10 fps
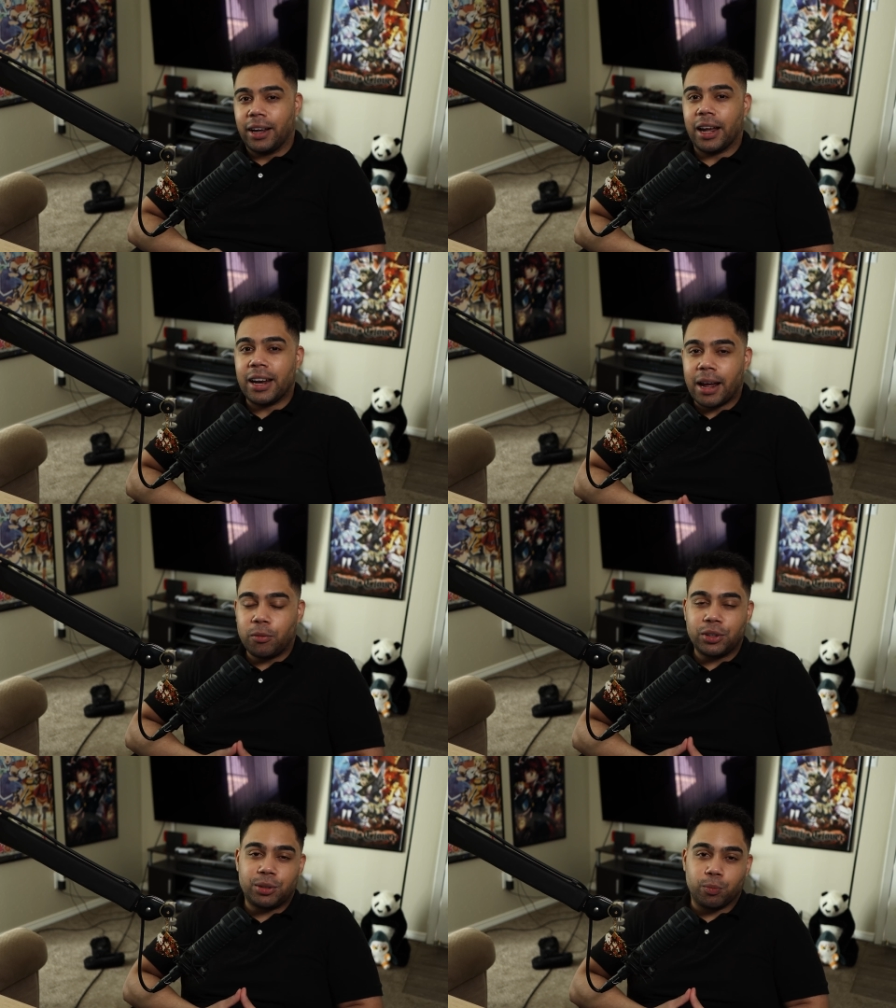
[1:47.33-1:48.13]
And that
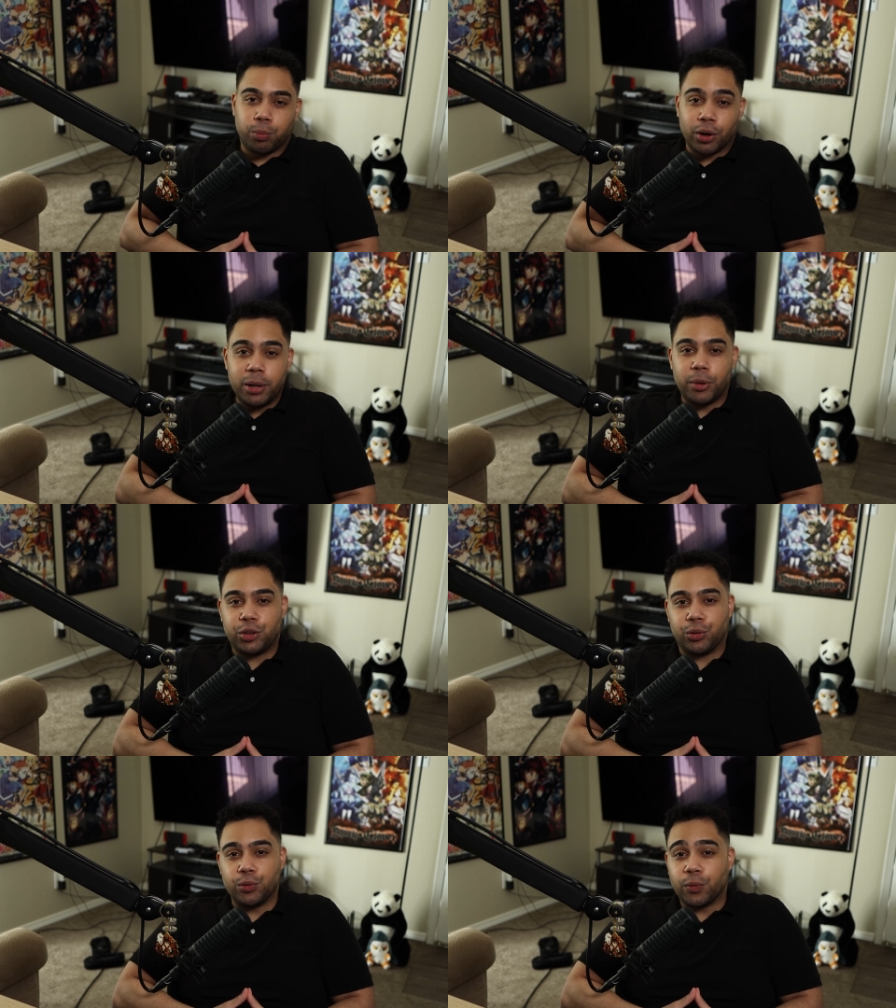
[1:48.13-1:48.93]
was pretty much
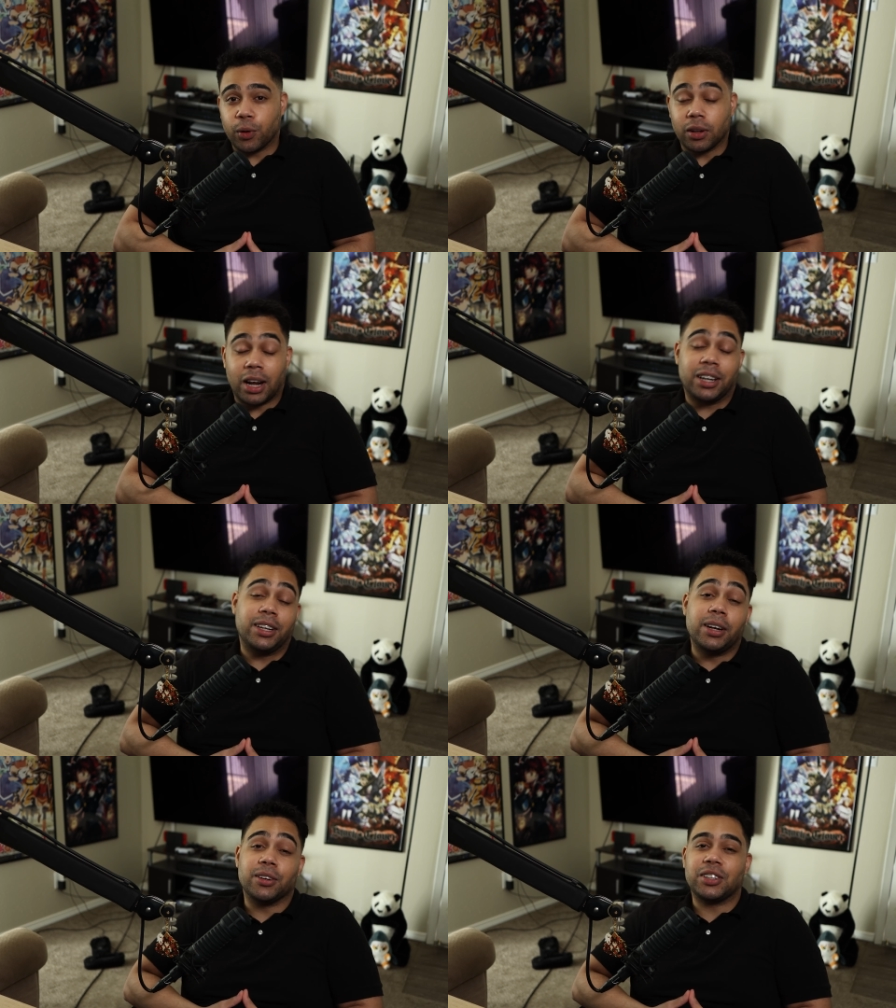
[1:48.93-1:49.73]
true for a lot of
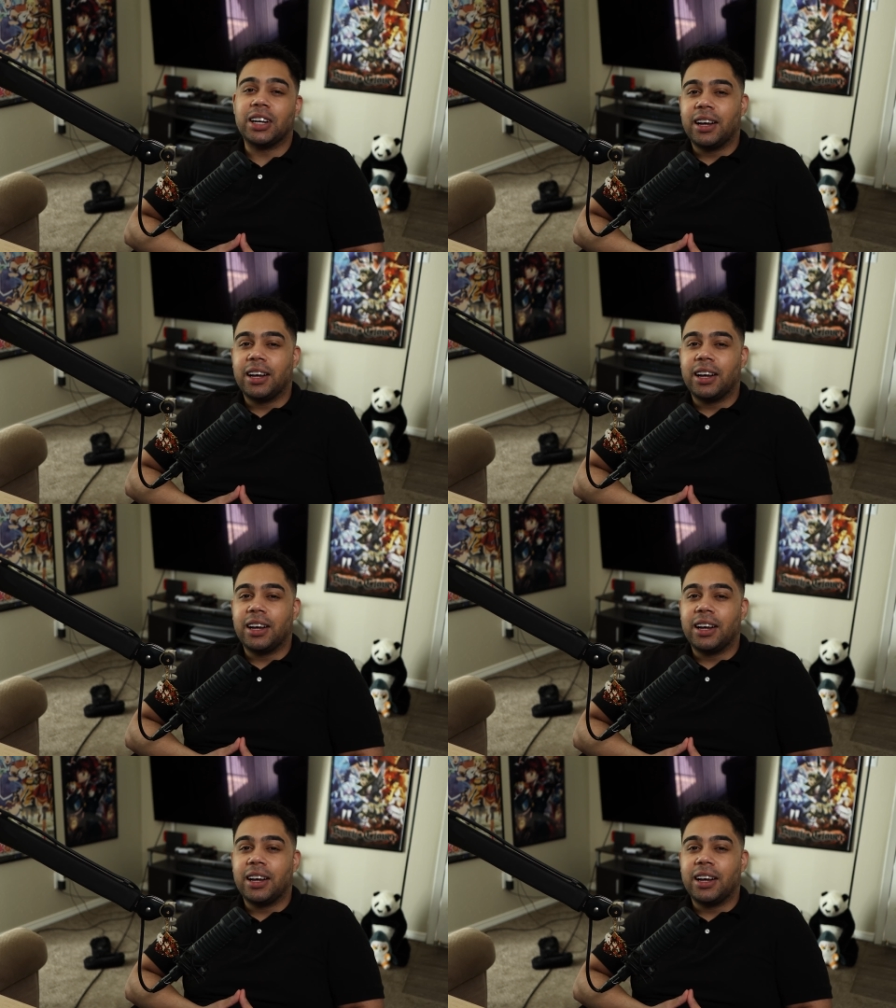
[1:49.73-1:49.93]
years.